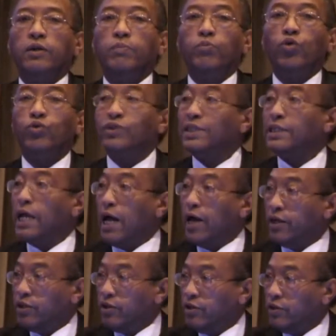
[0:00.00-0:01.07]
important
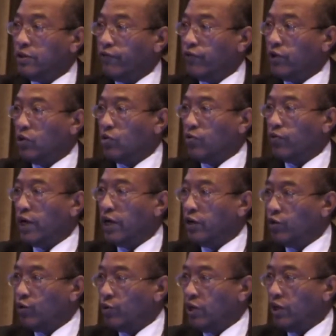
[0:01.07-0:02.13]
actor in the field of higher
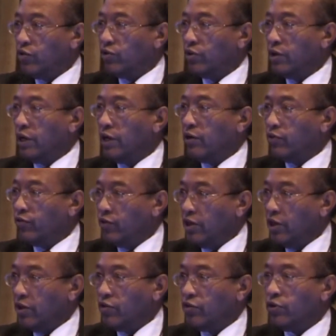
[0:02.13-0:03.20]
education and
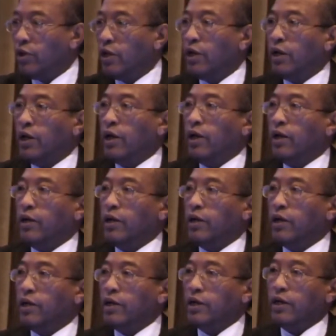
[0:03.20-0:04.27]
research.
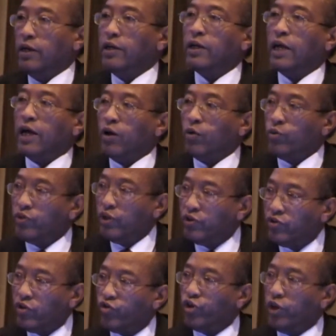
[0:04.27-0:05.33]
Now there
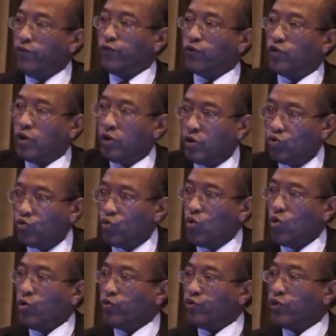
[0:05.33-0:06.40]
is a shift
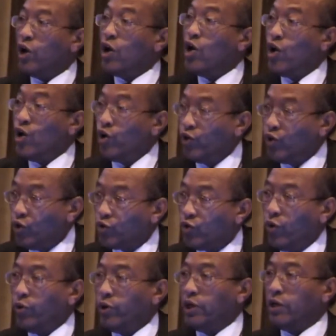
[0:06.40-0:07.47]
towards not
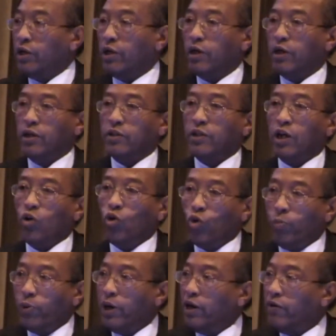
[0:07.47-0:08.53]
only the
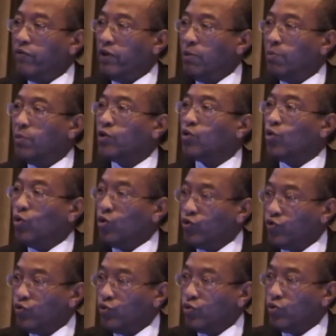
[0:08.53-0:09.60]
global level, but
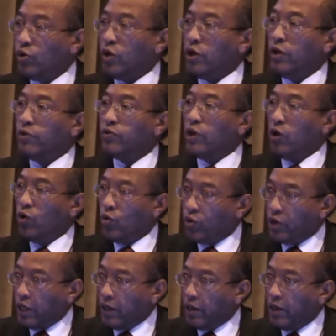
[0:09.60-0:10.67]
also the
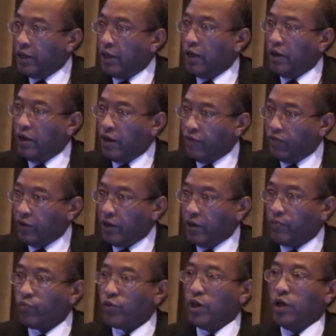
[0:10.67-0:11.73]
local level.
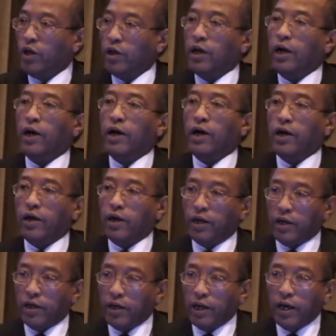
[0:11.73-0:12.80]

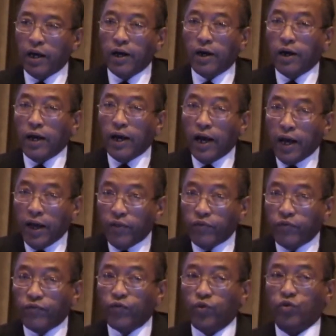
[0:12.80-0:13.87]
And
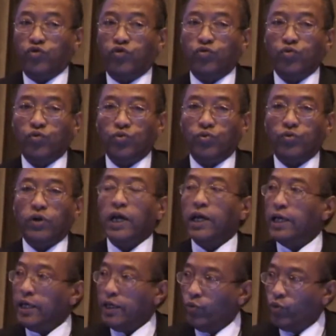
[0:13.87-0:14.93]
for sure,
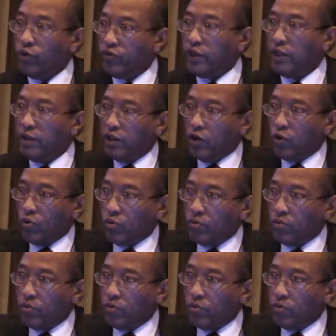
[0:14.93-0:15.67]
within the